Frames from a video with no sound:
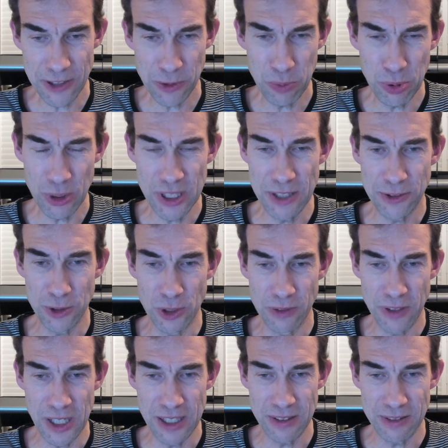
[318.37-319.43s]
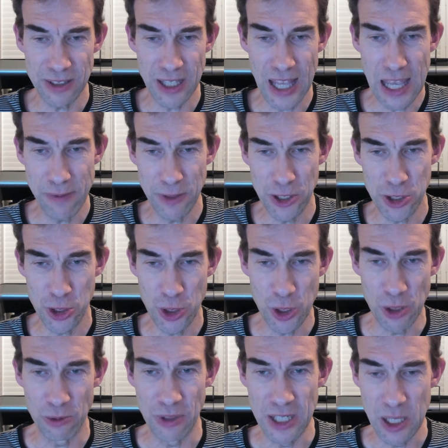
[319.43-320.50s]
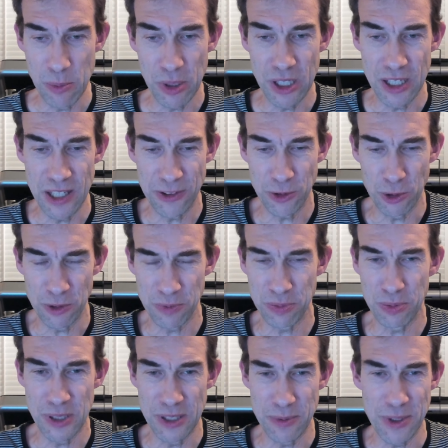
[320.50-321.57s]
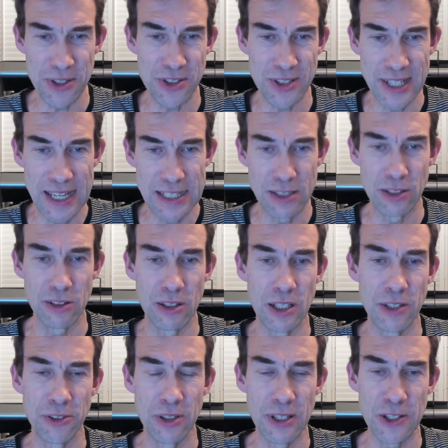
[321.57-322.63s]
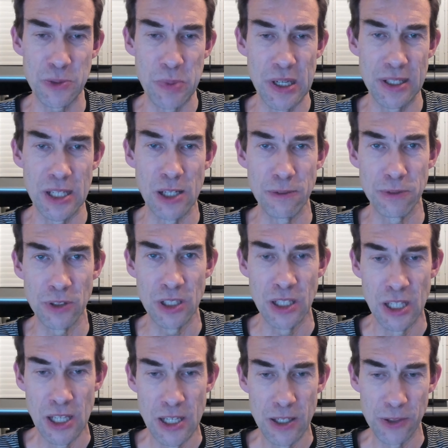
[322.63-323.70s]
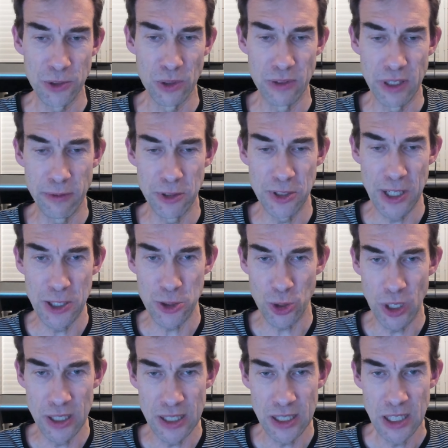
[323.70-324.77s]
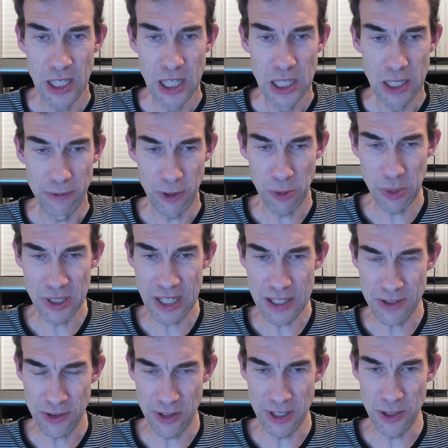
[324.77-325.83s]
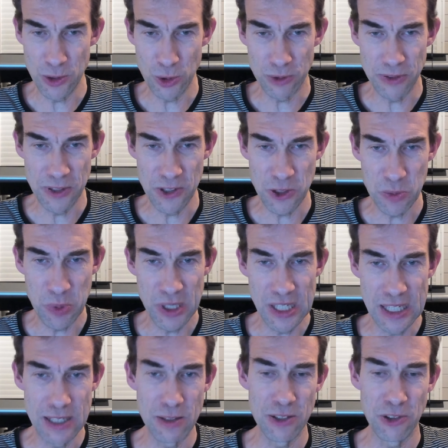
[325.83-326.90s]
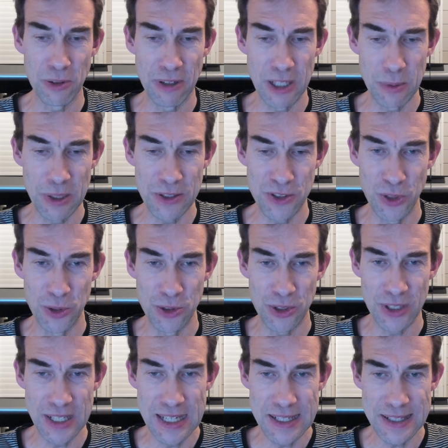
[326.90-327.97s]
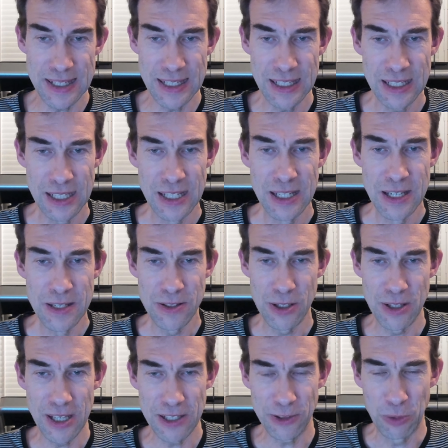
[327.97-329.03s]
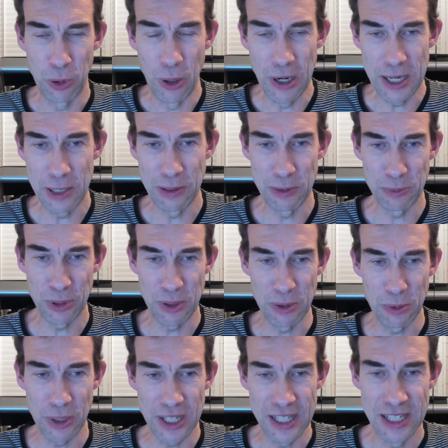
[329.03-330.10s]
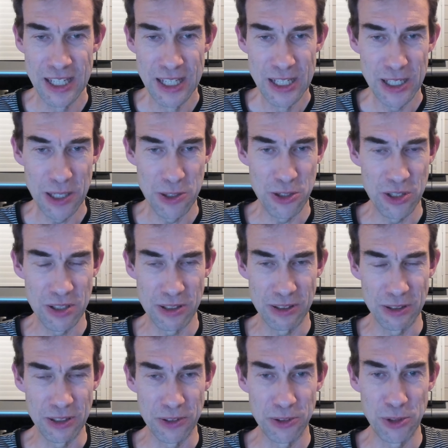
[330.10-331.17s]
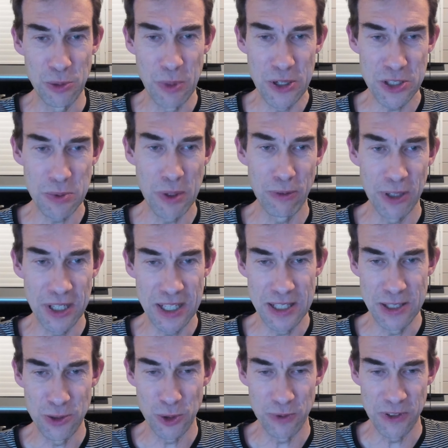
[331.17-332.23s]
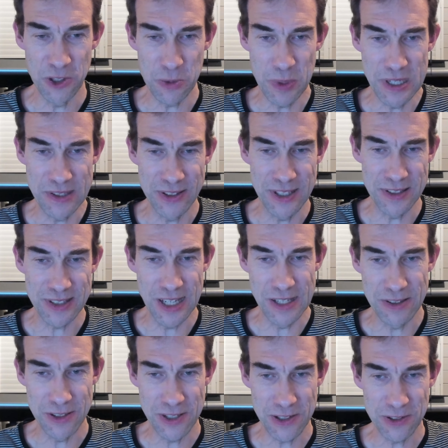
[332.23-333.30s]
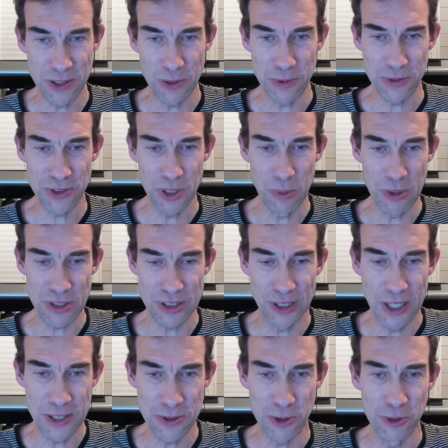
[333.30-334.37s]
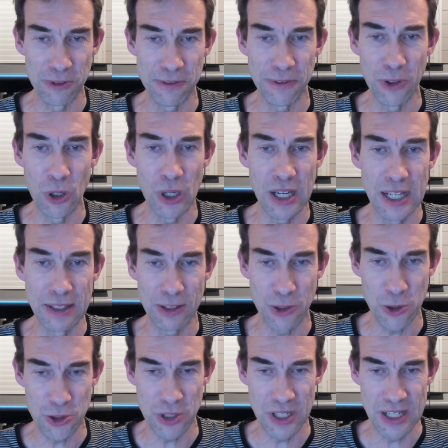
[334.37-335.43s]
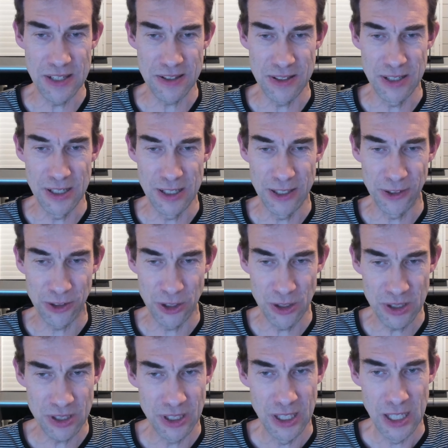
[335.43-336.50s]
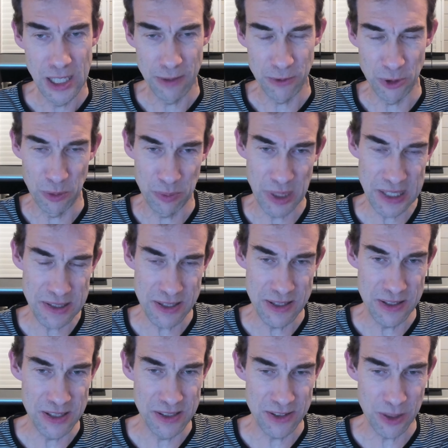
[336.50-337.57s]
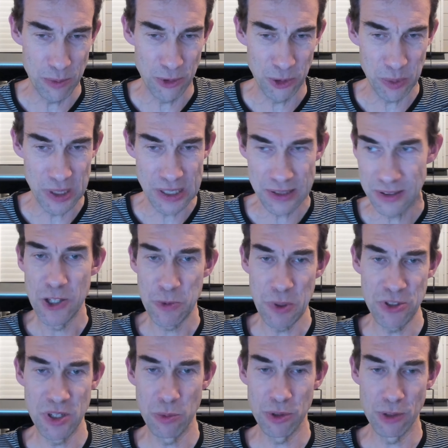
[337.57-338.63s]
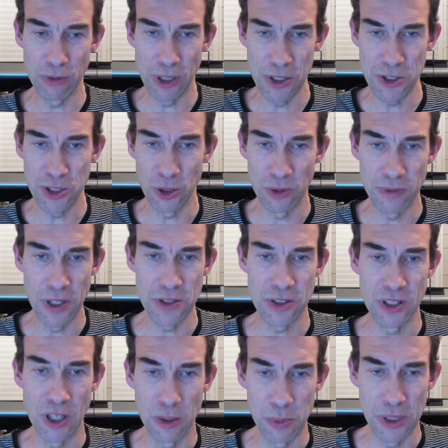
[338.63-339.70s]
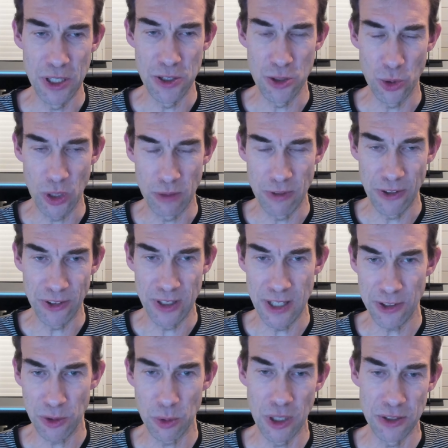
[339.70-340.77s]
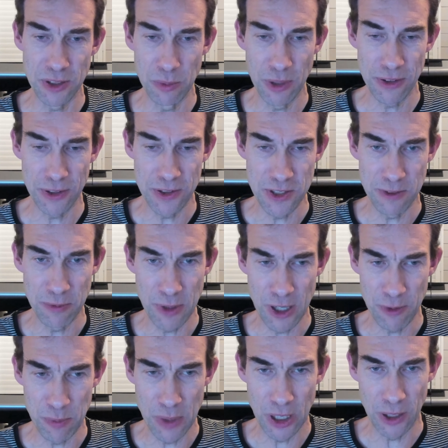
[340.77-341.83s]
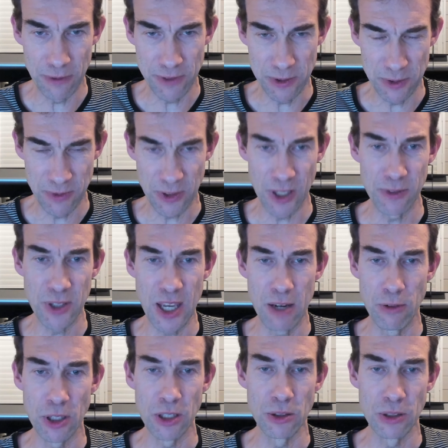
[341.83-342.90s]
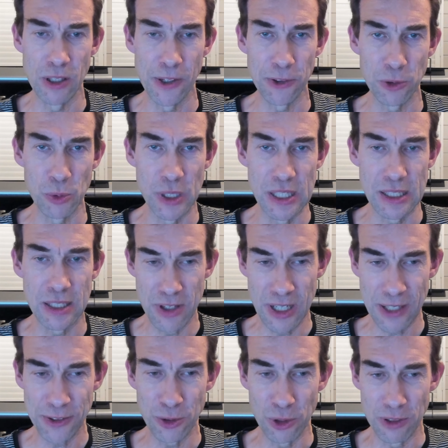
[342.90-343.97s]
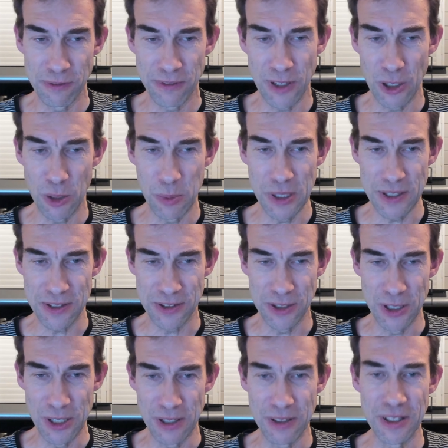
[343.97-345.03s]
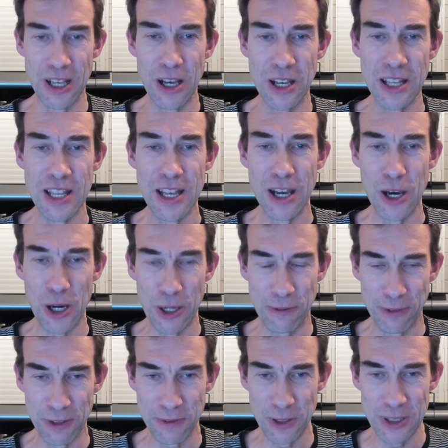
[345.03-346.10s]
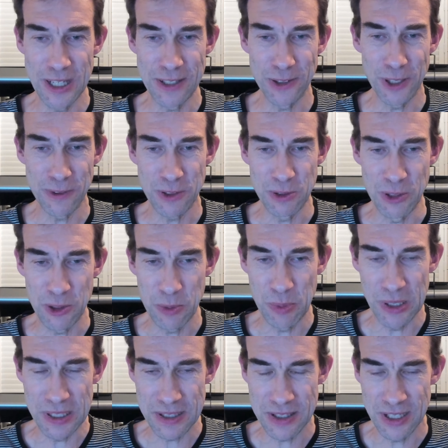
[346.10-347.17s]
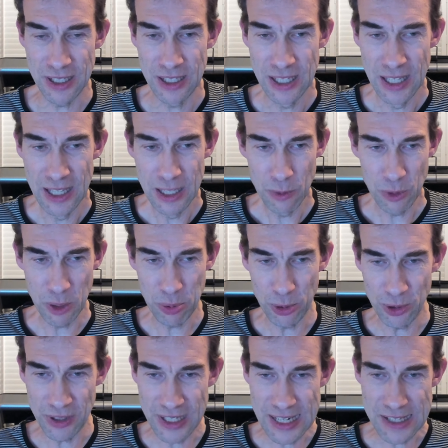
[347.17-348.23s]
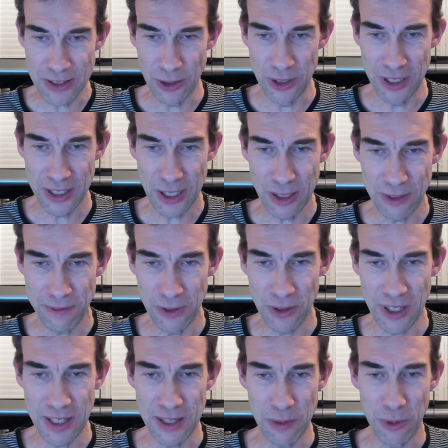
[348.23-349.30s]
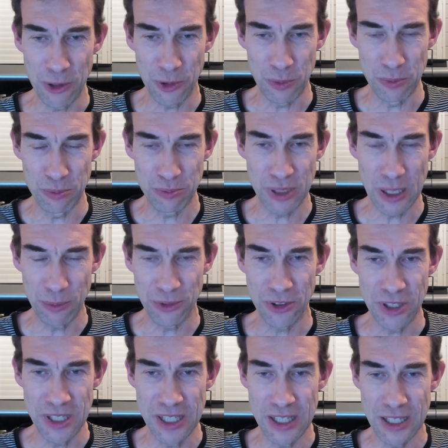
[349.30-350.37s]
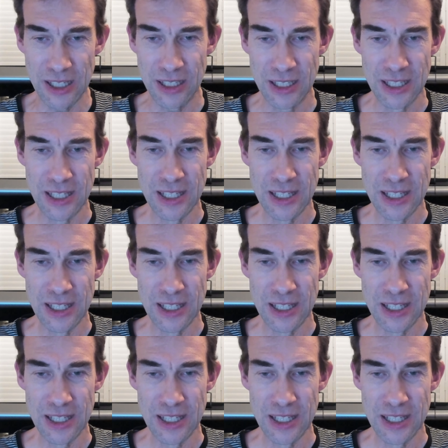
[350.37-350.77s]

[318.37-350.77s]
pretty sort of a heavy shoe, really, but it's sort of pretty much standard as I expect now for a sort of an everyday trainer. If you compare that to the Endorphin Speed, is around about 280. So that's probably why I do most of my running in Endorphin Speeds these days. It's just so much lighter on foot, and the cushioning is nearly as good, if not better in some respects. And especially with the Run Shield version that I've been enjoying recently. That's the one I did my 35-mile, 55k run on last week. The legs sort of felt a bit hard for a few days afterwards, but when I put these on, they kind of feel that there was perhaps the